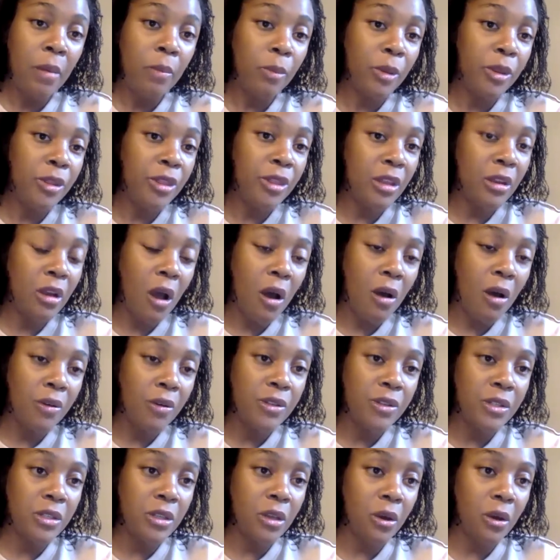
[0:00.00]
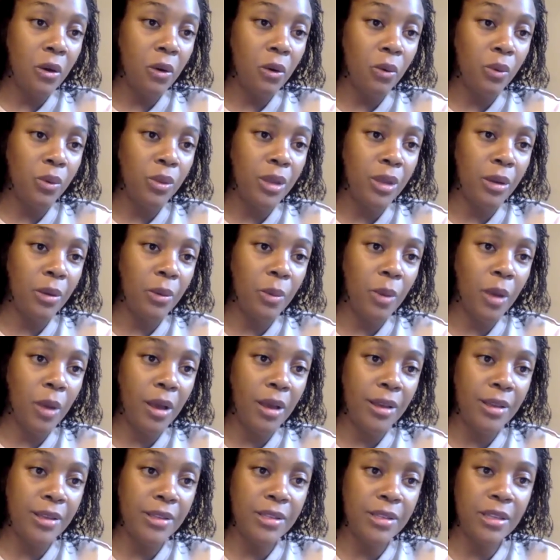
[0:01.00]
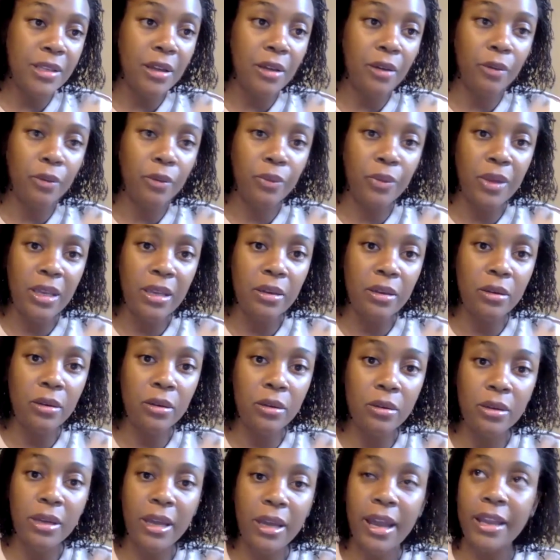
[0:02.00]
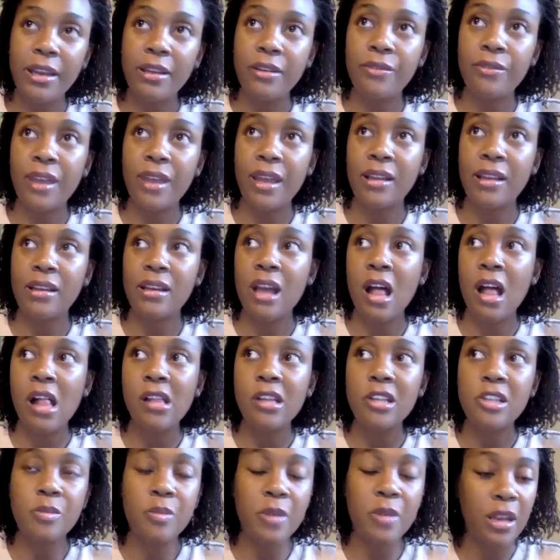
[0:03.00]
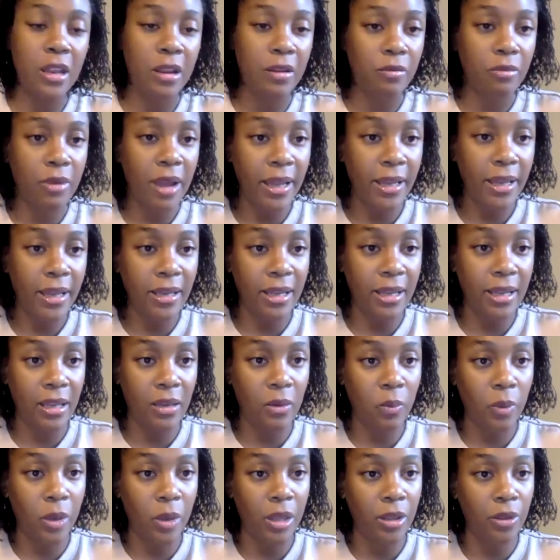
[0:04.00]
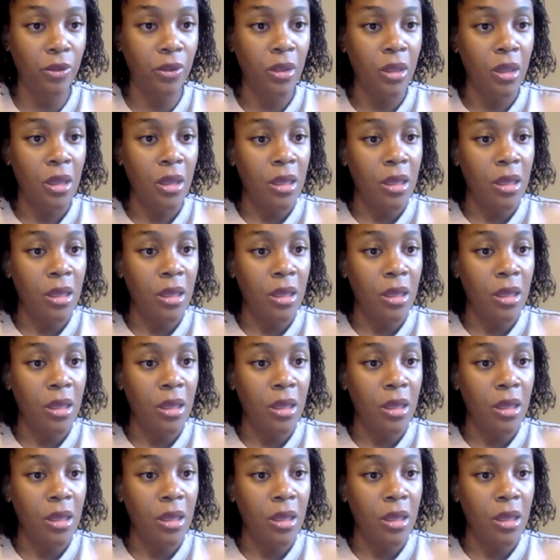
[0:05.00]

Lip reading: But then also there was a real kind of acknowledgement and reckoning with